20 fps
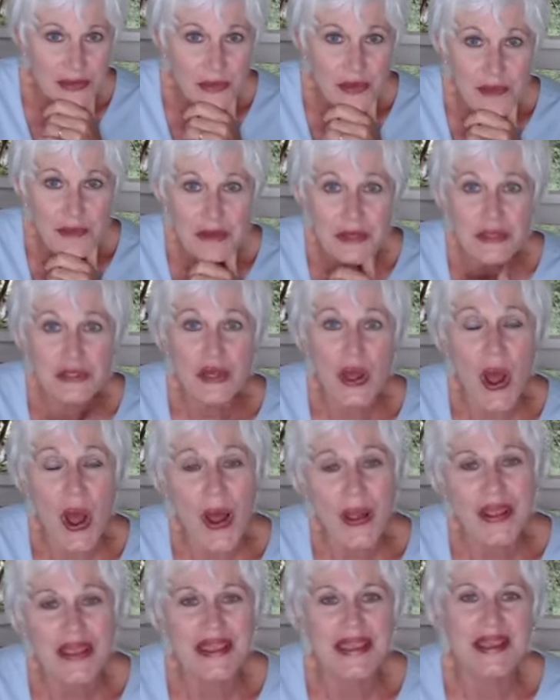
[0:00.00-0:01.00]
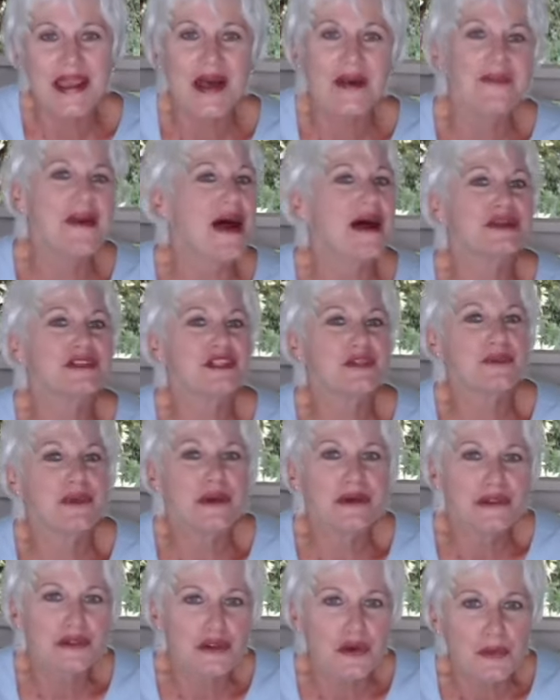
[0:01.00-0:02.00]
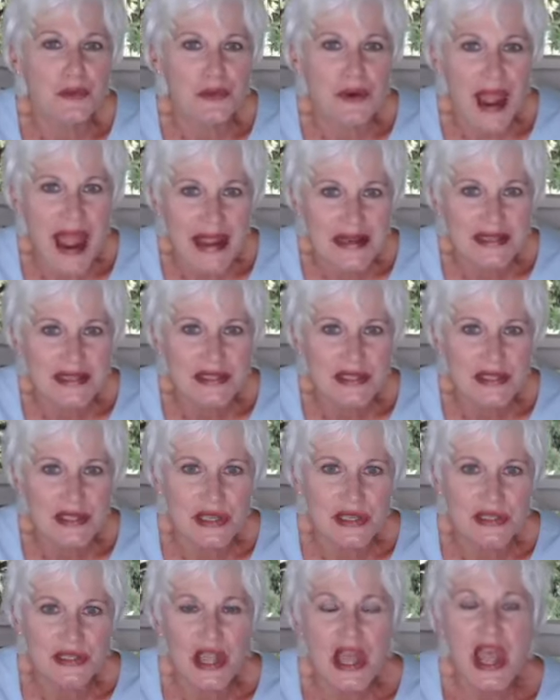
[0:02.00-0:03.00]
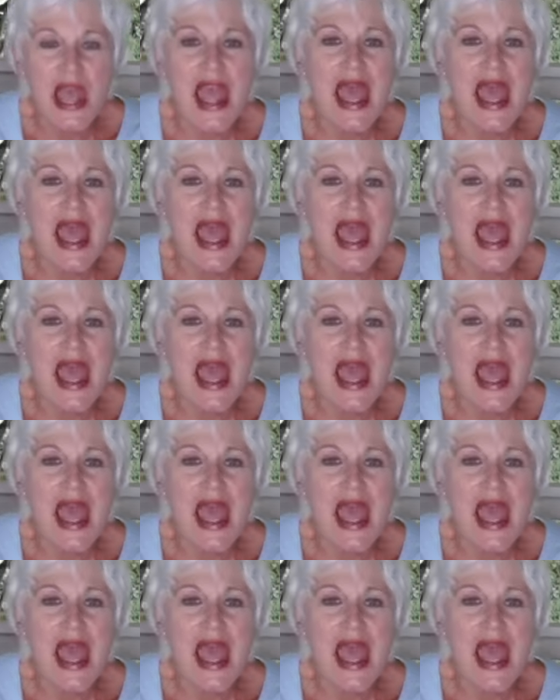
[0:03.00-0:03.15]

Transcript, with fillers: And we've been talking about spiritual practices